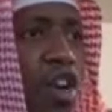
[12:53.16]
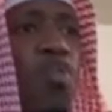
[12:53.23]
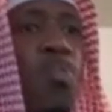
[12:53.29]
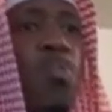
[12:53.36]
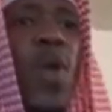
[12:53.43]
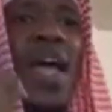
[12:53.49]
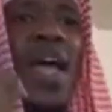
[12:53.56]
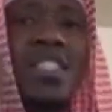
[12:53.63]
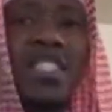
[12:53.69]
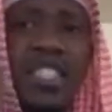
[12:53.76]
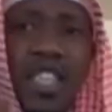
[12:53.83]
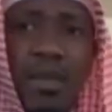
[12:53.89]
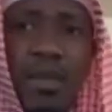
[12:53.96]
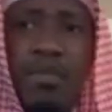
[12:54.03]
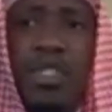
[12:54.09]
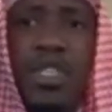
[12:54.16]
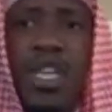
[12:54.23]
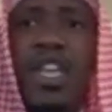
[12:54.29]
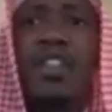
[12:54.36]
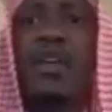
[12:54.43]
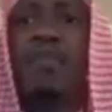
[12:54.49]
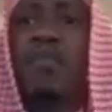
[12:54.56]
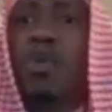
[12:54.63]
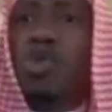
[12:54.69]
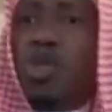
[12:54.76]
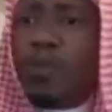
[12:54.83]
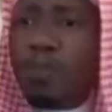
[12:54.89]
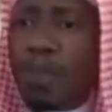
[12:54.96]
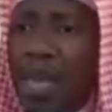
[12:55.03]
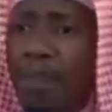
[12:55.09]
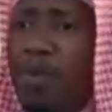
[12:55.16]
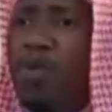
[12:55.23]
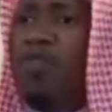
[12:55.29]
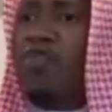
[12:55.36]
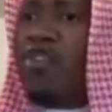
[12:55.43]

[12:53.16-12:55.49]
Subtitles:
ransoms the most people